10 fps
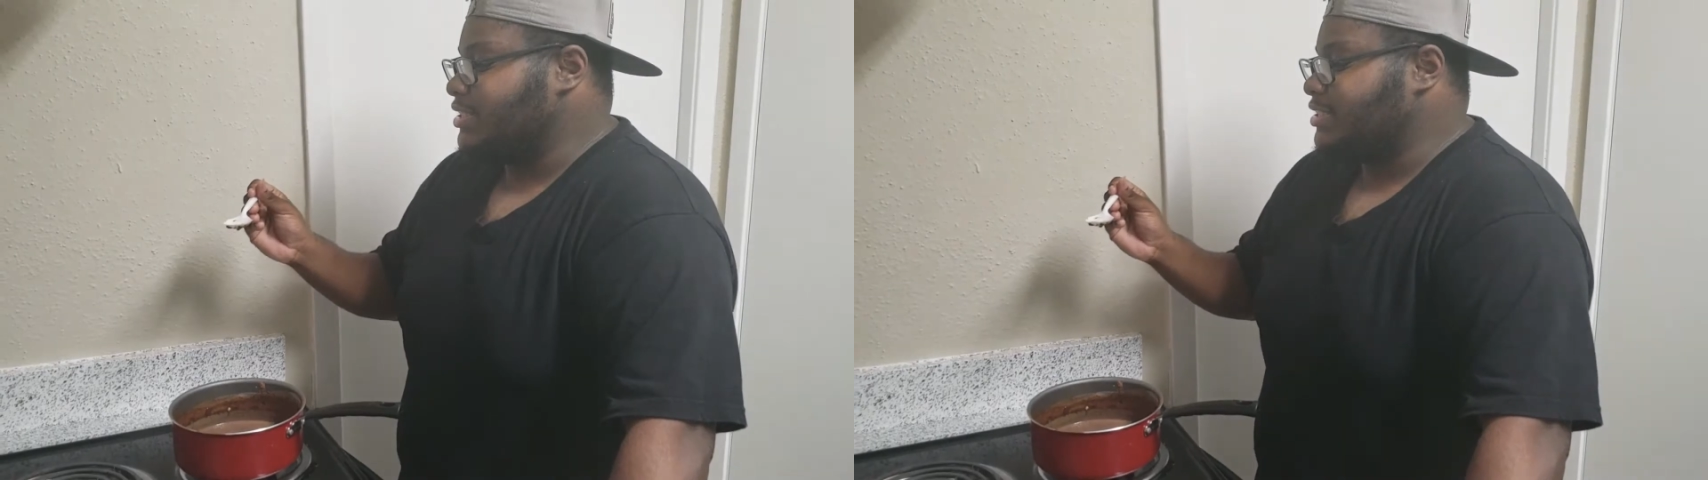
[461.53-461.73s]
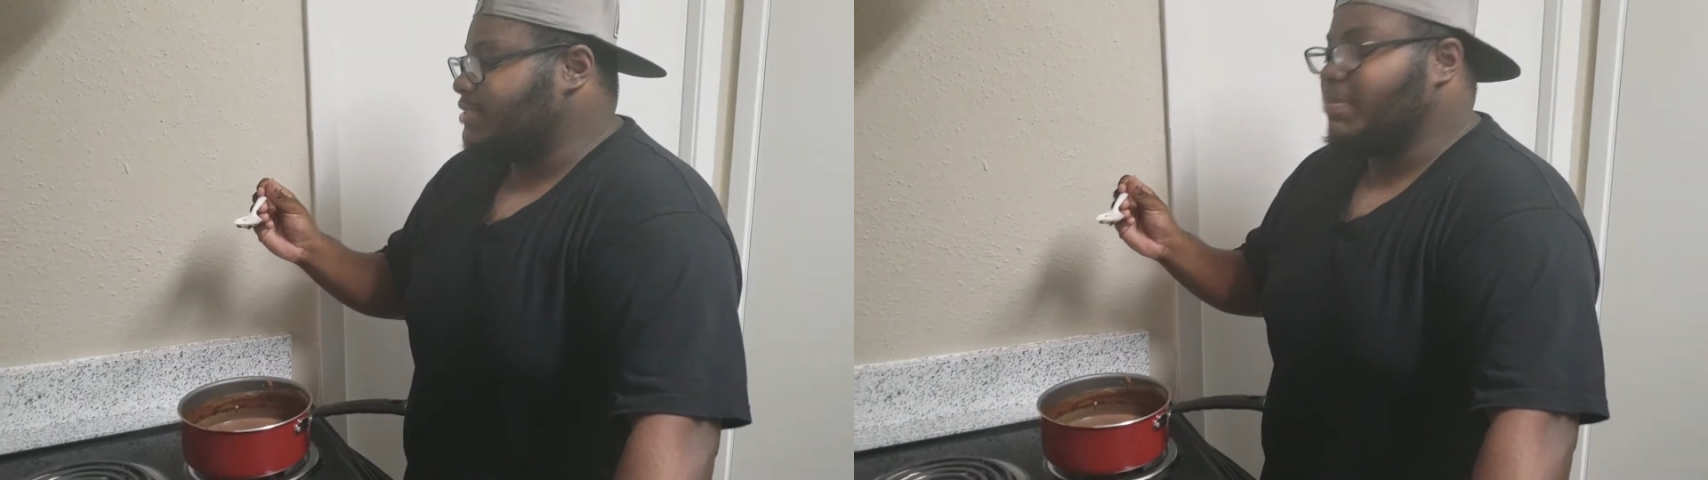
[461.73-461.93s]

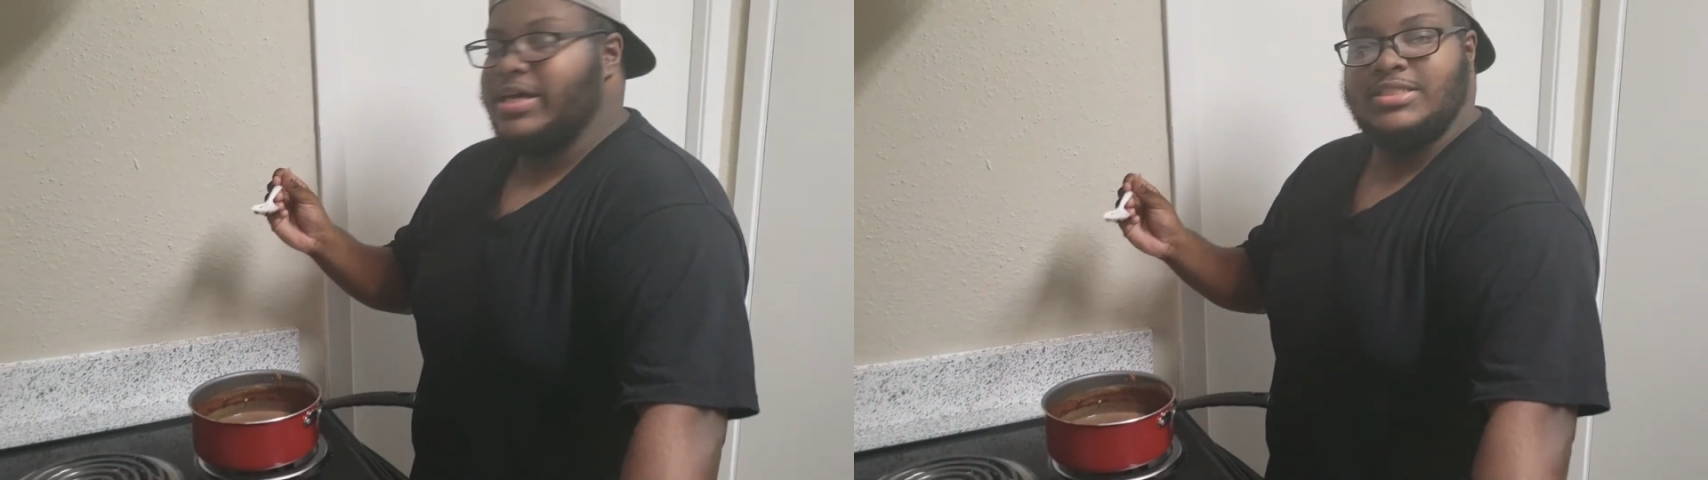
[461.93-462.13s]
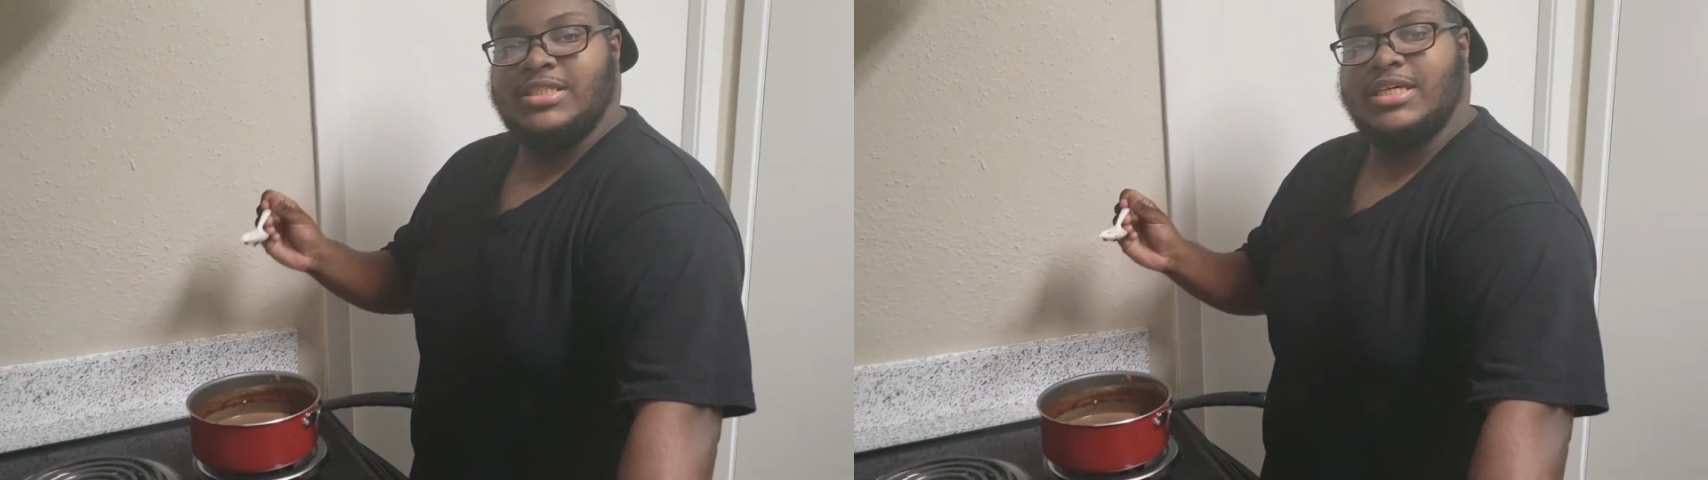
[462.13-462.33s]
the
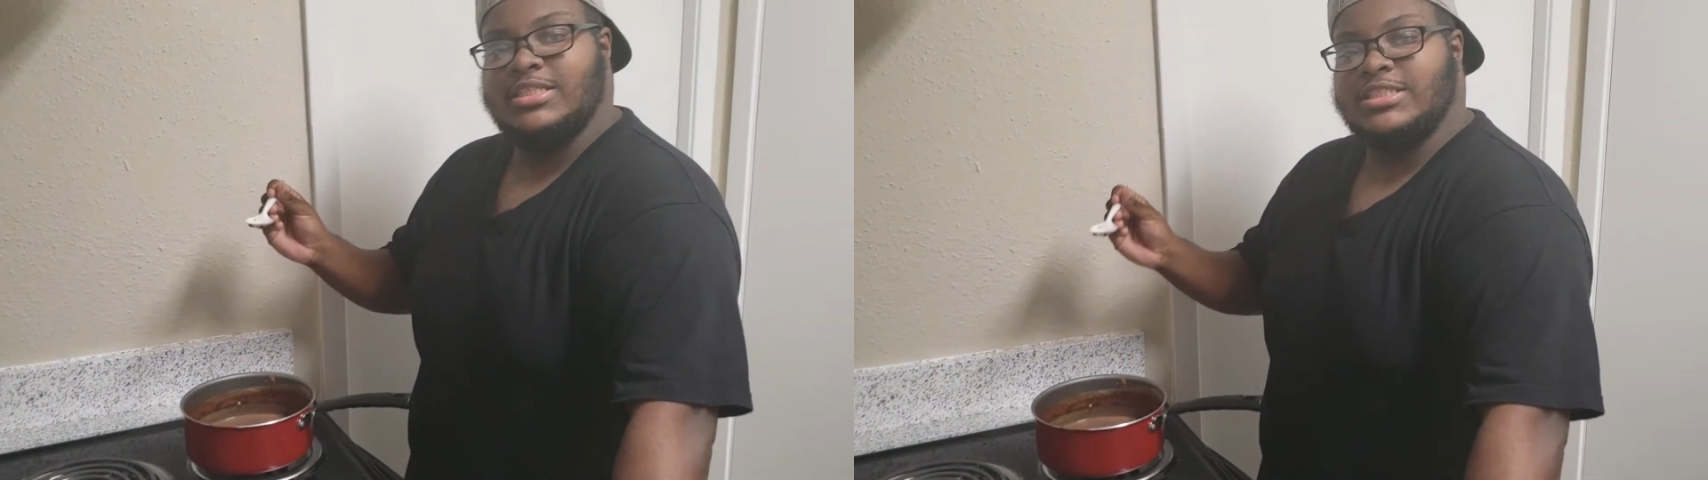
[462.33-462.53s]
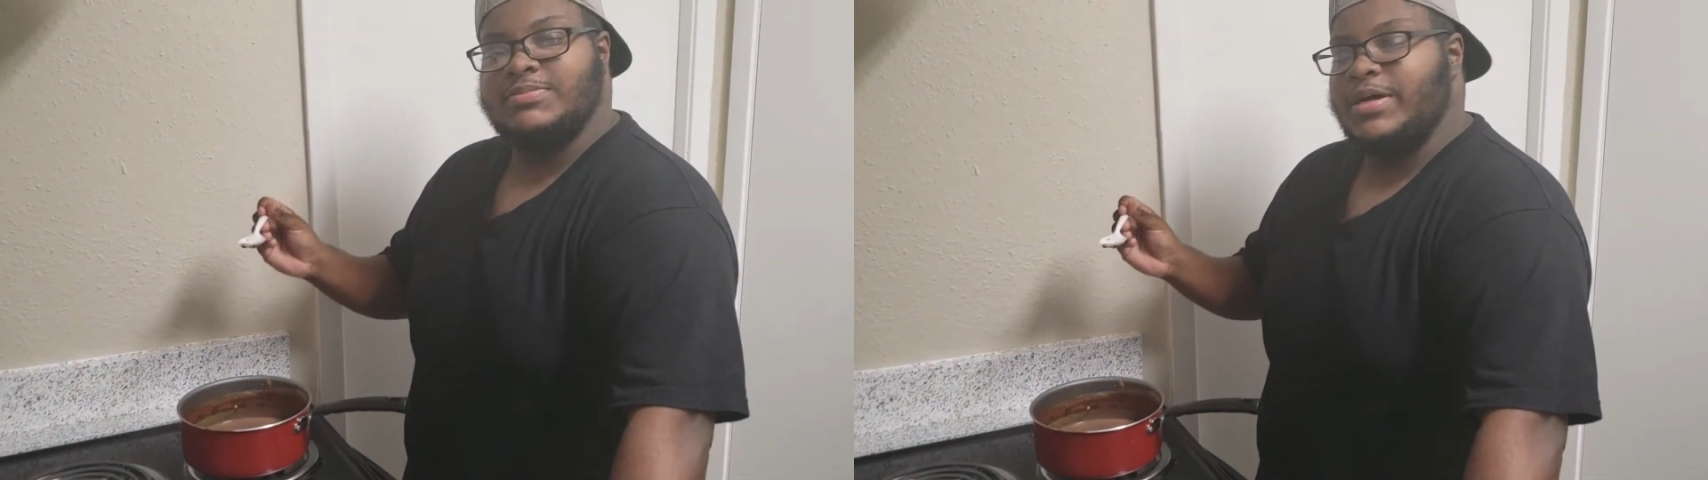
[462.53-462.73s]
spice, the
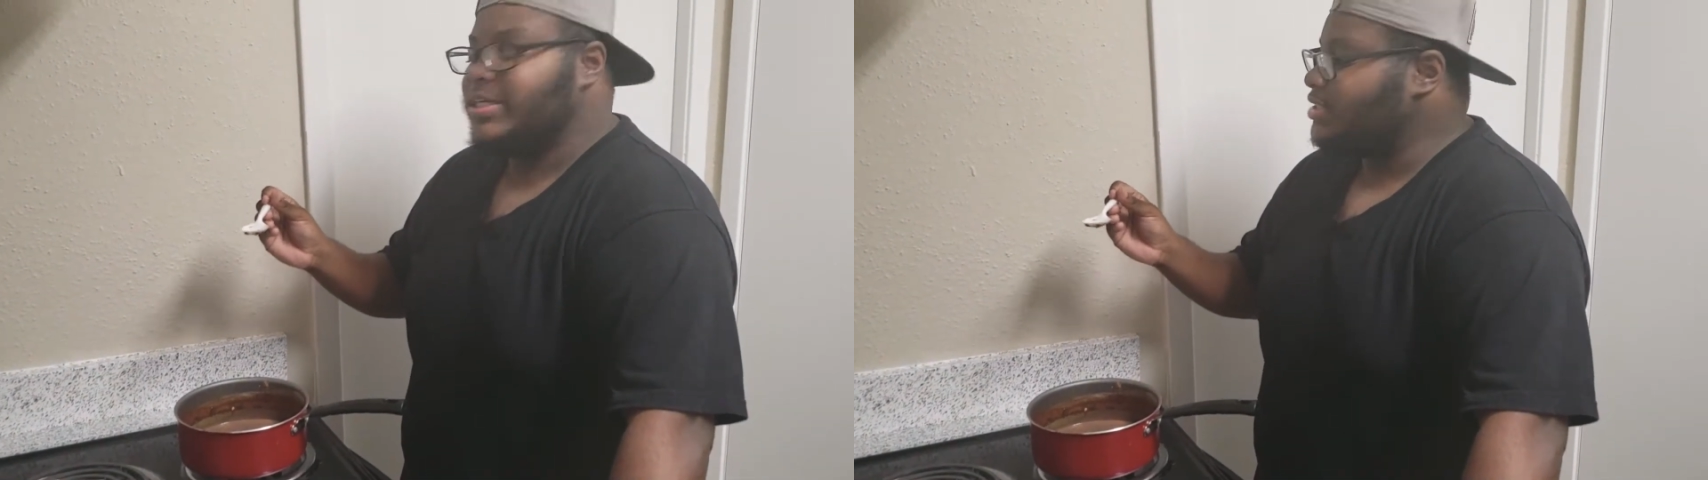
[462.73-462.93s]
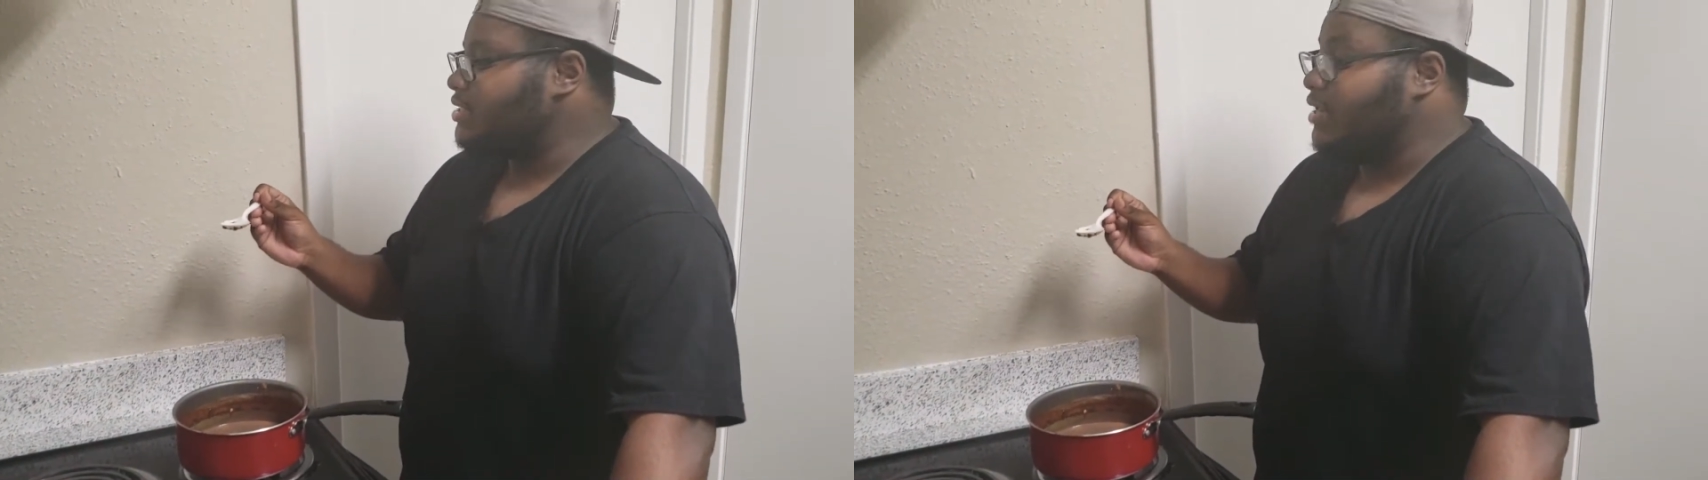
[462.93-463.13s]
hint of
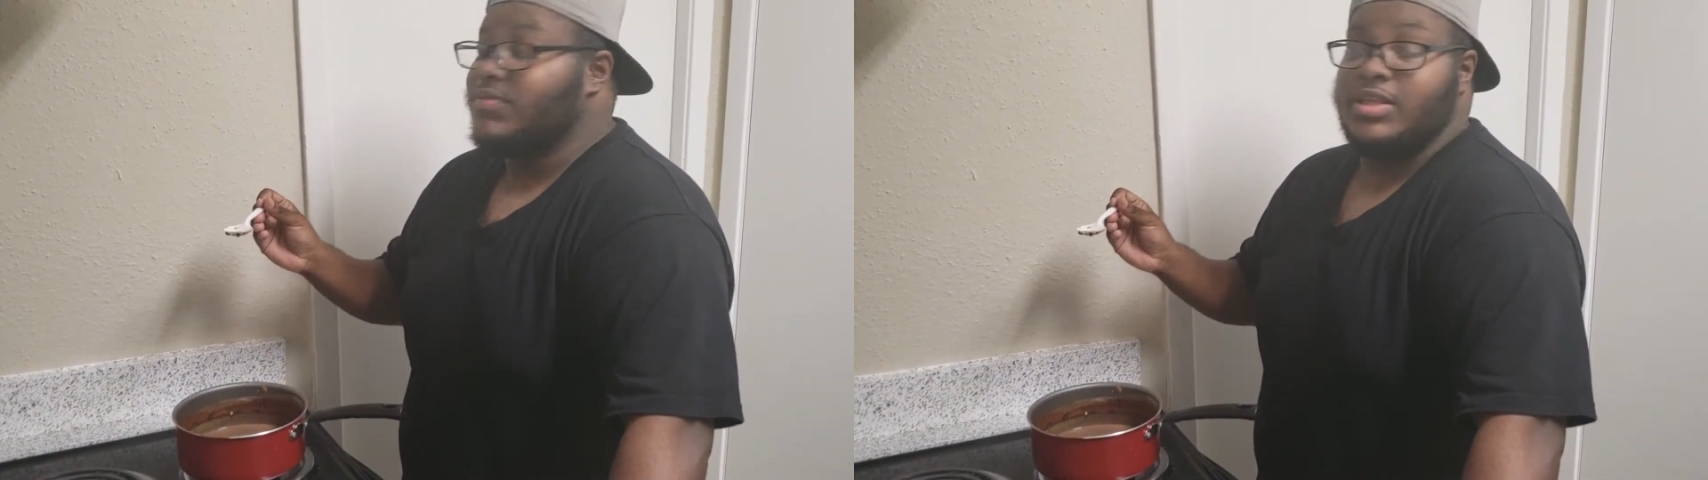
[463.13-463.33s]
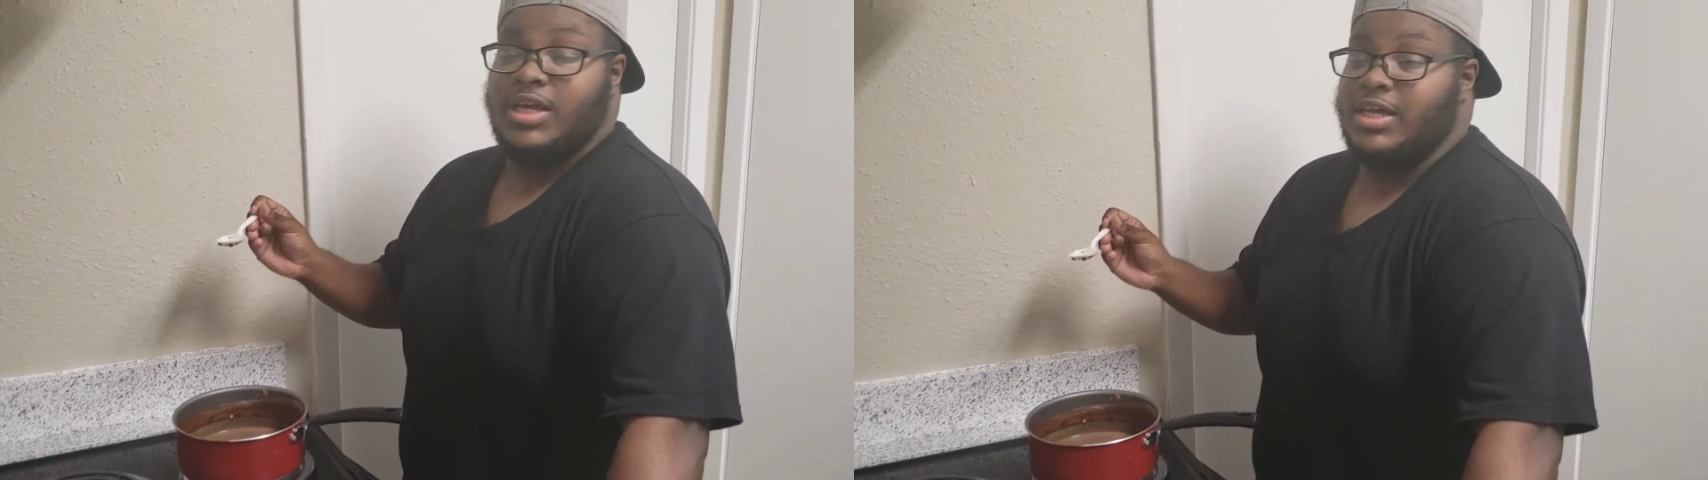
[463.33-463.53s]
spice. Not
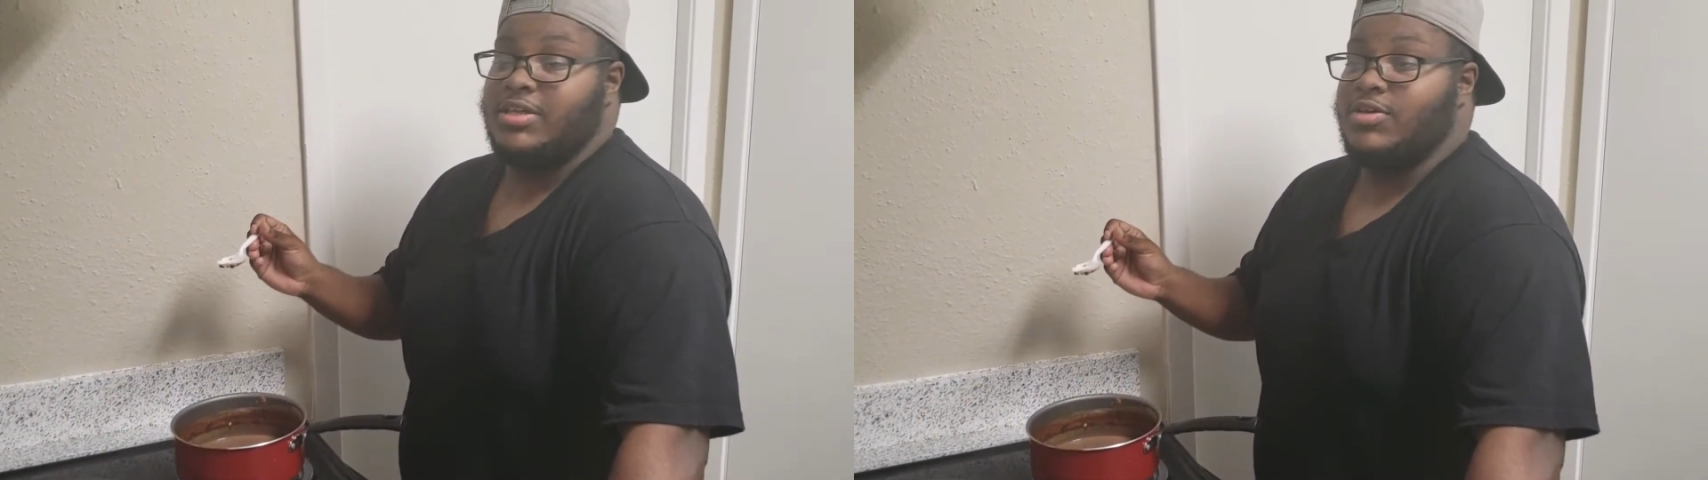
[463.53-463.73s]
even hint.